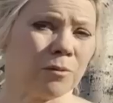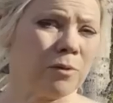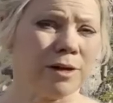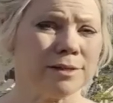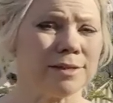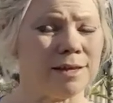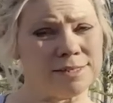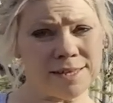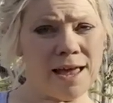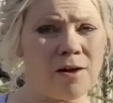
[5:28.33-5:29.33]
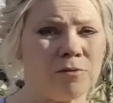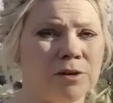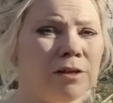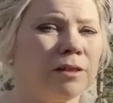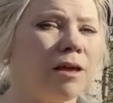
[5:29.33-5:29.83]
was a sound
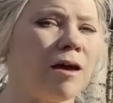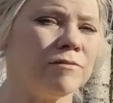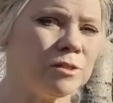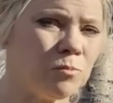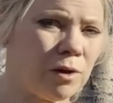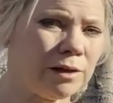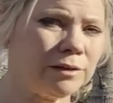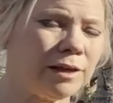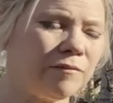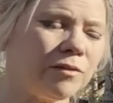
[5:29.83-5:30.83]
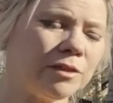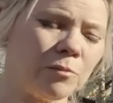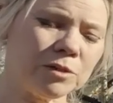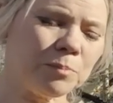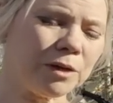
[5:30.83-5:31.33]
of some wildlife that
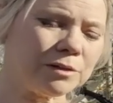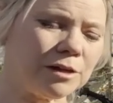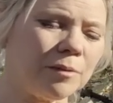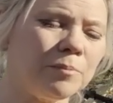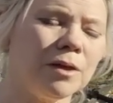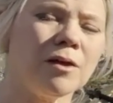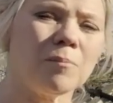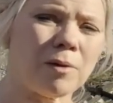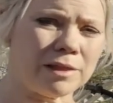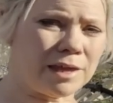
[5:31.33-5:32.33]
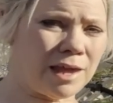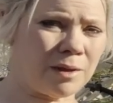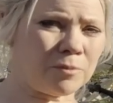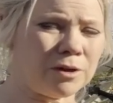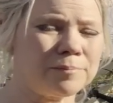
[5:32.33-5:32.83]
was picked up by the
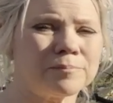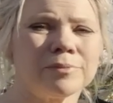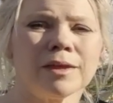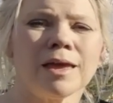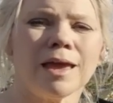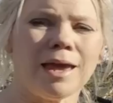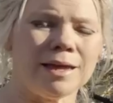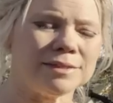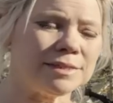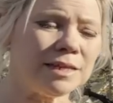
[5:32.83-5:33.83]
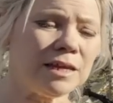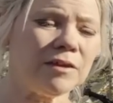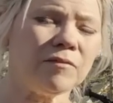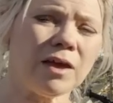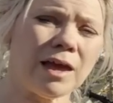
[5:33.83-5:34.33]
camera and
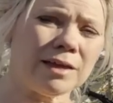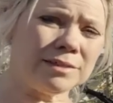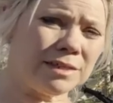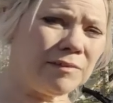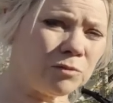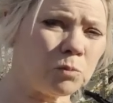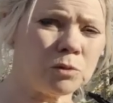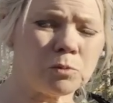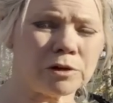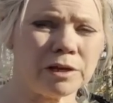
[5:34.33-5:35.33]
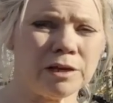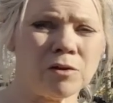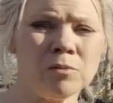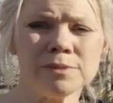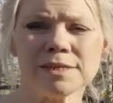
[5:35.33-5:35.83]
Steve at Steve's Woodworking and
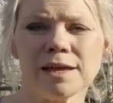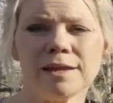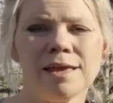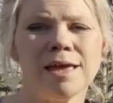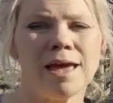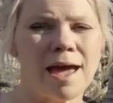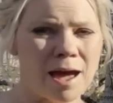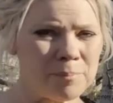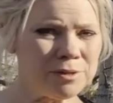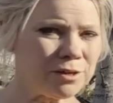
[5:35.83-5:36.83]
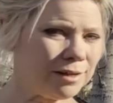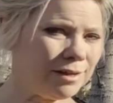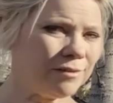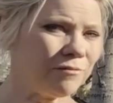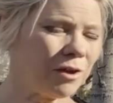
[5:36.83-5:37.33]
Homestead happened to
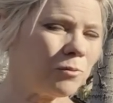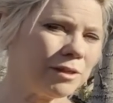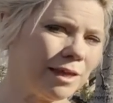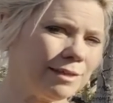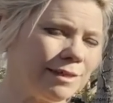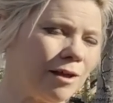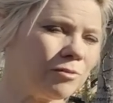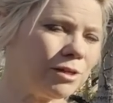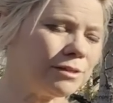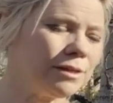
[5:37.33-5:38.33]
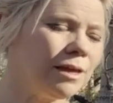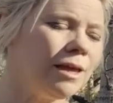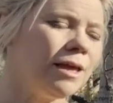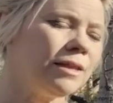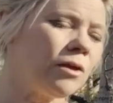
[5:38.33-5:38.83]
identify what that sound is.
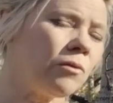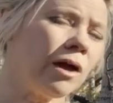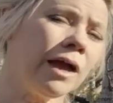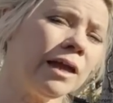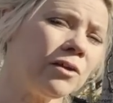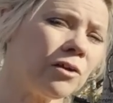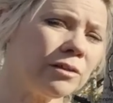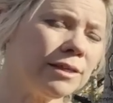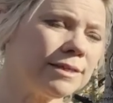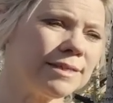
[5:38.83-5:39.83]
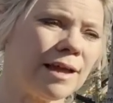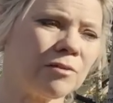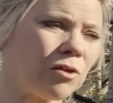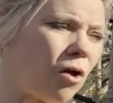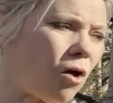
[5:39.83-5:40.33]
Now, I had heard this
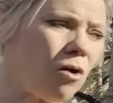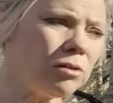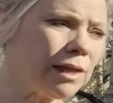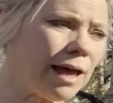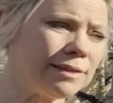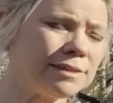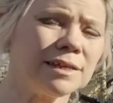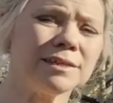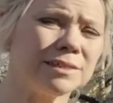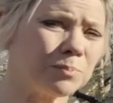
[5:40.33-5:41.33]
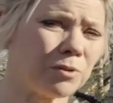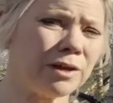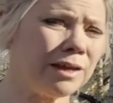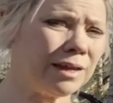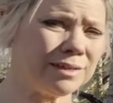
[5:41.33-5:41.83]
sound all last
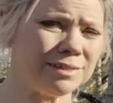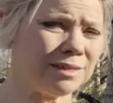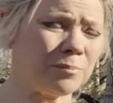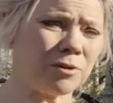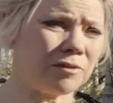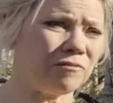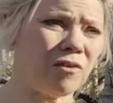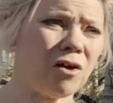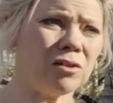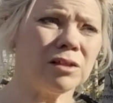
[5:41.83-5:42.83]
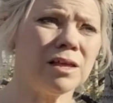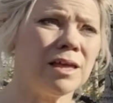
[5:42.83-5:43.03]
spring and summer and fall,